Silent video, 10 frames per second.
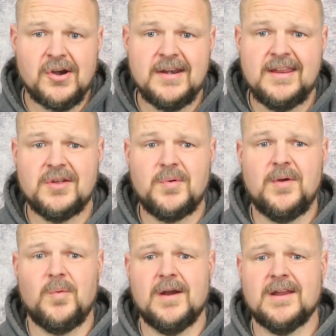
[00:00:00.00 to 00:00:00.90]
Or did it
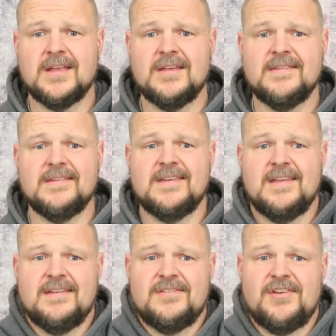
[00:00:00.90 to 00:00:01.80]
quit working because it
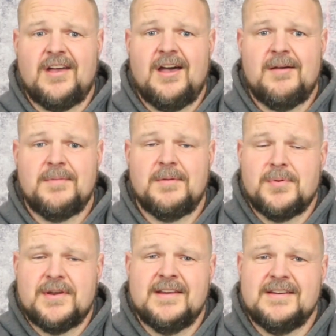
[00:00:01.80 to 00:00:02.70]
did its job and
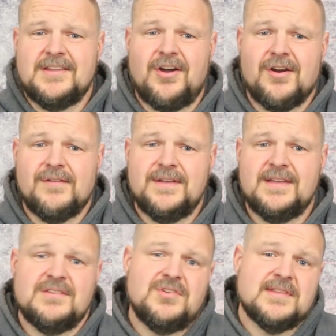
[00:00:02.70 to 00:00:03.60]
protected the
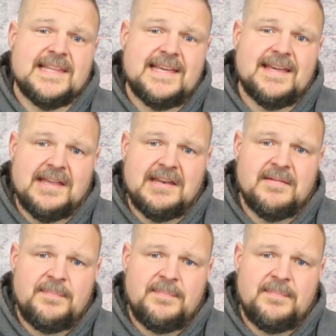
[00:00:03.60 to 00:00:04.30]
RV and took the hit?